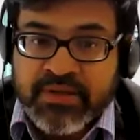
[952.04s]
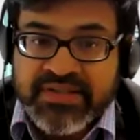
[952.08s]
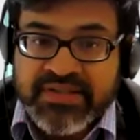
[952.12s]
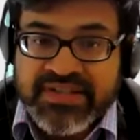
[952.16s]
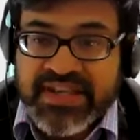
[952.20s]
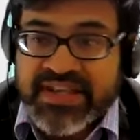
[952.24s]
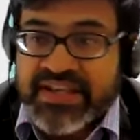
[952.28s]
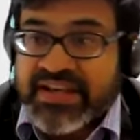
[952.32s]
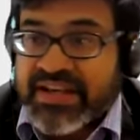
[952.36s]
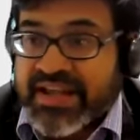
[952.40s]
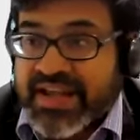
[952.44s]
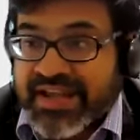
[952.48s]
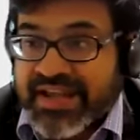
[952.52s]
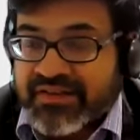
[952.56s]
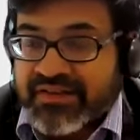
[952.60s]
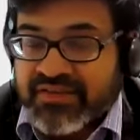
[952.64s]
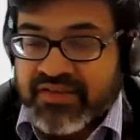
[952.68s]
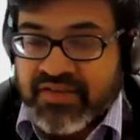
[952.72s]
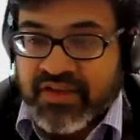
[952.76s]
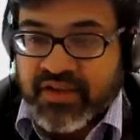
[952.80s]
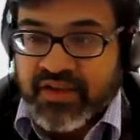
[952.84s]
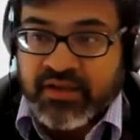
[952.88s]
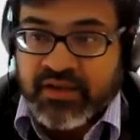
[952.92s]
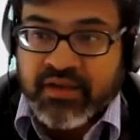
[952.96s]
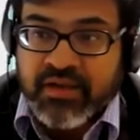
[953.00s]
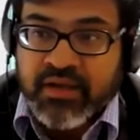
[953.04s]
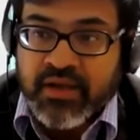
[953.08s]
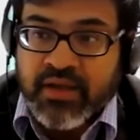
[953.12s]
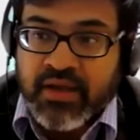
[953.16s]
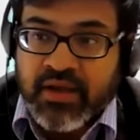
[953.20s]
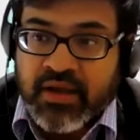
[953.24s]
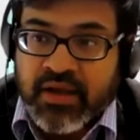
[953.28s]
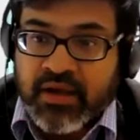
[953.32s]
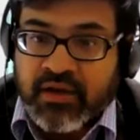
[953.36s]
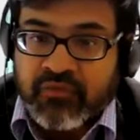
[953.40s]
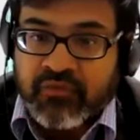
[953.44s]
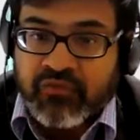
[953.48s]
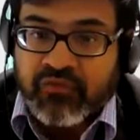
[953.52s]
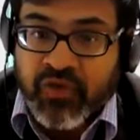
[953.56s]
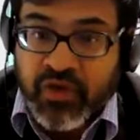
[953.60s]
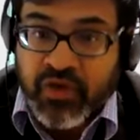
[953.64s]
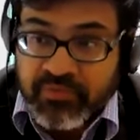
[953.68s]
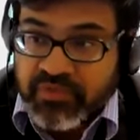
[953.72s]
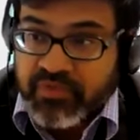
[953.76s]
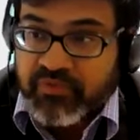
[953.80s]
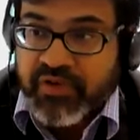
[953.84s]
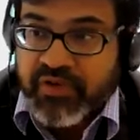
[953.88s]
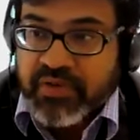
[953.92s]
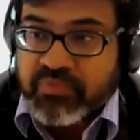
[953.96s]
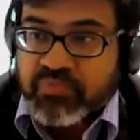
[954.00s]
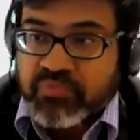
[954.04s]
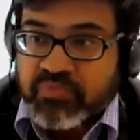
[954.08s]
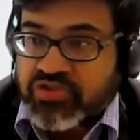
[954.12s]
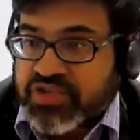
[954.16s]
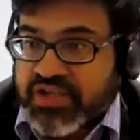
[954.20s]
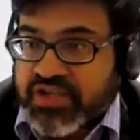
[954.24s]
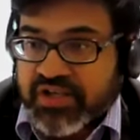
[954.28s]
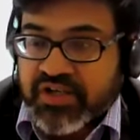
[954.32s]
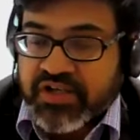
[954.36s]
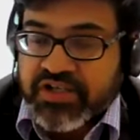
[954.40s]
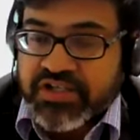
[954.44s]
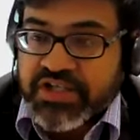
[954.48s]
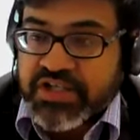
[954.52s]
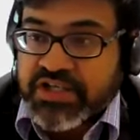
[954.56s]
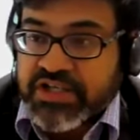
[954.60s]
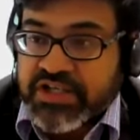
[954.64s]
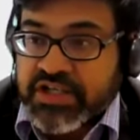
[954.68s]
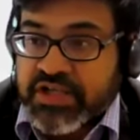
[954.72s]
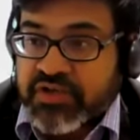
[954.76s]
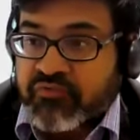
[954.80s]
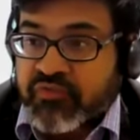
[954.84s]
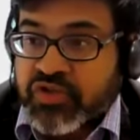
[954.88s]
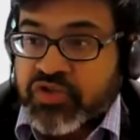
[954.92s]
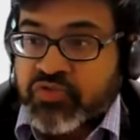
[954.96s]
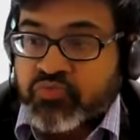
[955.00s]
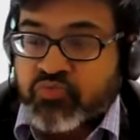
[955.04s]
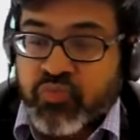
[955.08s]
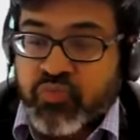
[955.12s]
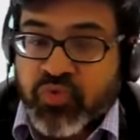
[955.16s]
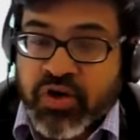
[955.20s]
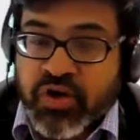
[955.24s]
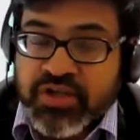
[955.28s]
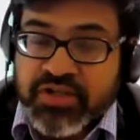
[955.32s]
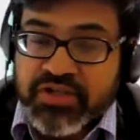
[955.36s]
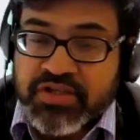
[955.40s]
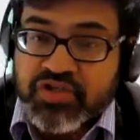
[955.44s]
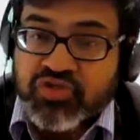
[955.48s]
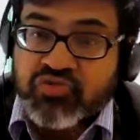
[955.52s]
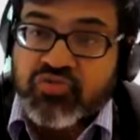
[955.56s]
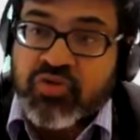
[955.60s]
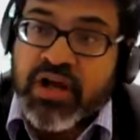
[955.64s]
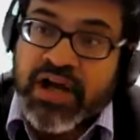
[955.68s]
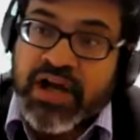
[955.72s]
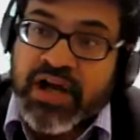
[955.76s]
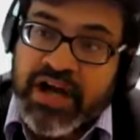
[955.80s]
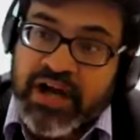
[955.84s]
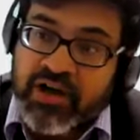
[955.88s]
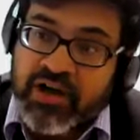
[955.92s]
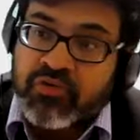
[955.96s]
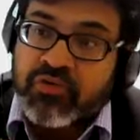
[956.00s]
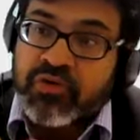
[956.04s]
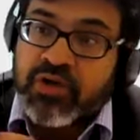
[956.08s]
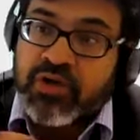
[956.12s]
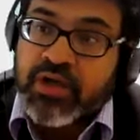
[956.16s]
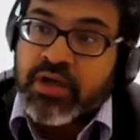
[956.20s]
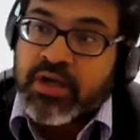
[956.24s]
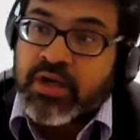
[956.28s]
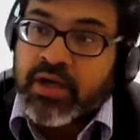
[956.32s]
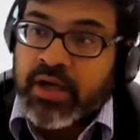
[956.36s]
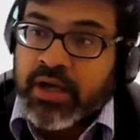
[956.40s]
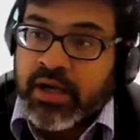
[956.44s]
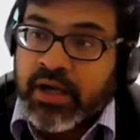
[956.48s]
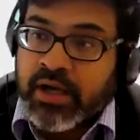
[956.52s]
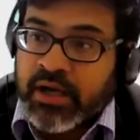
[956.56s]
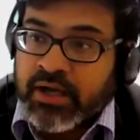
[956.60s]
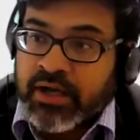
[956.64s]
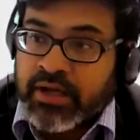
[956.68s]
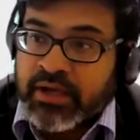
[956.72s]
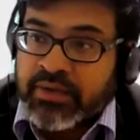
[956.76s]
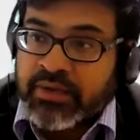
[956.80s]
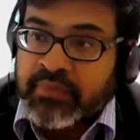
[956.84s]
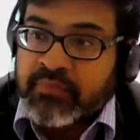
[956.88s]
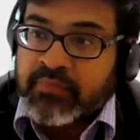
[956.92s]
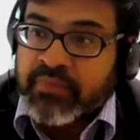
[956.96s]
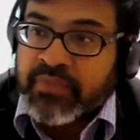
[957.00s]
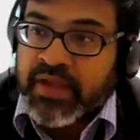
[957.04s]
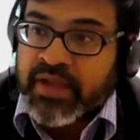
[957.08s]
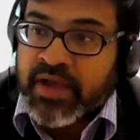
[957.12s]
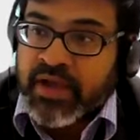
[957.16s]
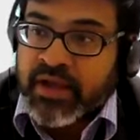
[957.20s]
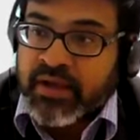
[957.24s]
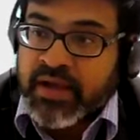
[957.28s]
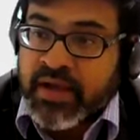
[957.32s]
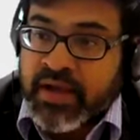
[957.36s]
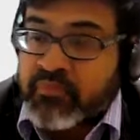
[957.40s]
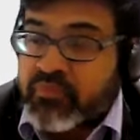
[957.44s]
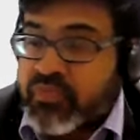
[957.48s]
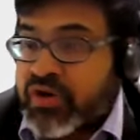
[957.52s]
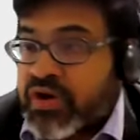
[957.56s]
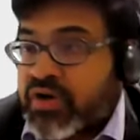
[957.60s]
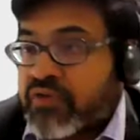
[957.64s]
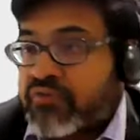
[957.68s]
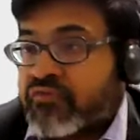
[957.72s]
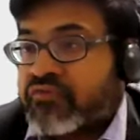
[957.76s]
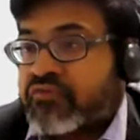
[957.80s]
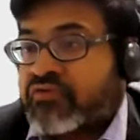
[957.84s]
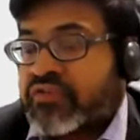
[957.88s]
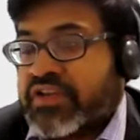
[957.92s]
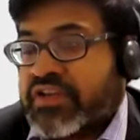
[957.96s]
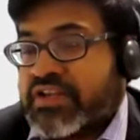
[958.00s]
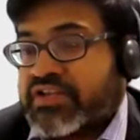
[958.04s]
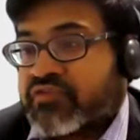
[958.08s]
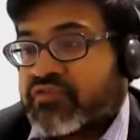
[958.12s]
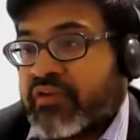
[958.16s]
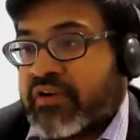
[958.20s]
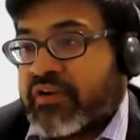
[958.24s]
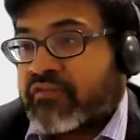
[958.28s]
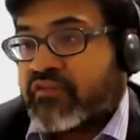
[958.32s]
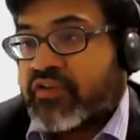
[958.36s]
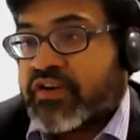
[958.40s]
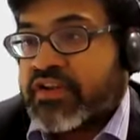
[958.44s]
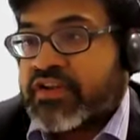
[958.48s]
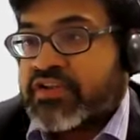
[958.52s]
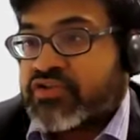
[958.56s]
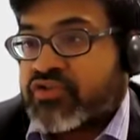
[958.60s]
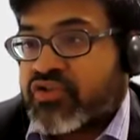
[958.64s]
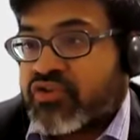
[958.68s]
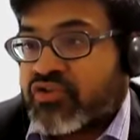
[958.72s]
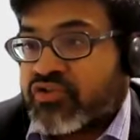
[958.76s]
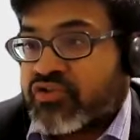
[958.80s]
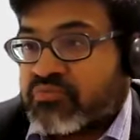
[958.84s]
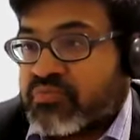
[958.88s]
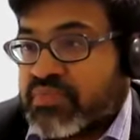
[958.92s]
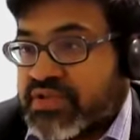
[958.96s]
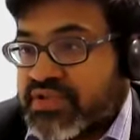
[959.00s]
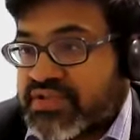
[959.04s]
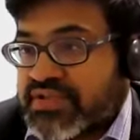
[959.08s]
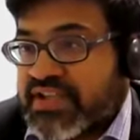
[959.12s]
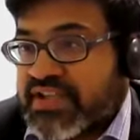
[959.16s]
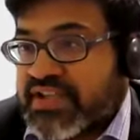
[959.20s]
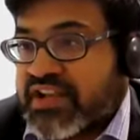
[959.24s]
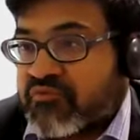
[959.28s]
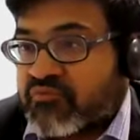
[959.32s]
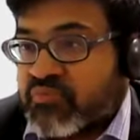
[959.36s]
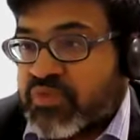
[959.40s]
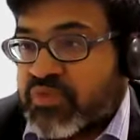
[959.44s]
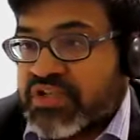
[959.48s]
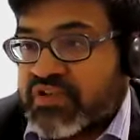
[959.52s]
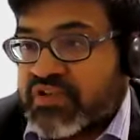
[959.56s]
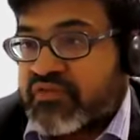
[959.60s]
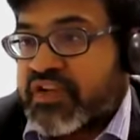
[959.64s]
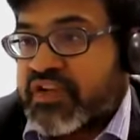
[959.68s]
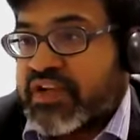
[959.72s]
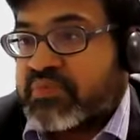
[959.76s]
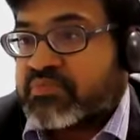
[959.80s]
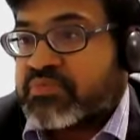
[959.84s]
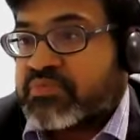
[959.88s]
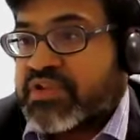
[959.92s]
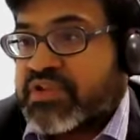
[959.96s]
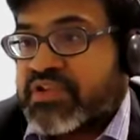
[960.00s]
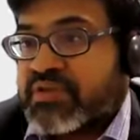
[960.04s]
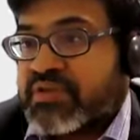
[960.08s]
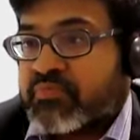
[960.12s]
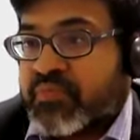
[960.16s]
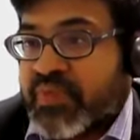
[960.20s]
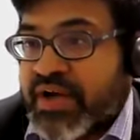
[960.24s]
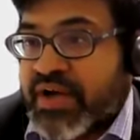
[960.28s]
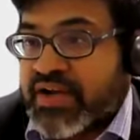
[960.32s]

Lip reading: seen anything from the WIPO Secretariat which points to how a number of these reference documents that have been developed in the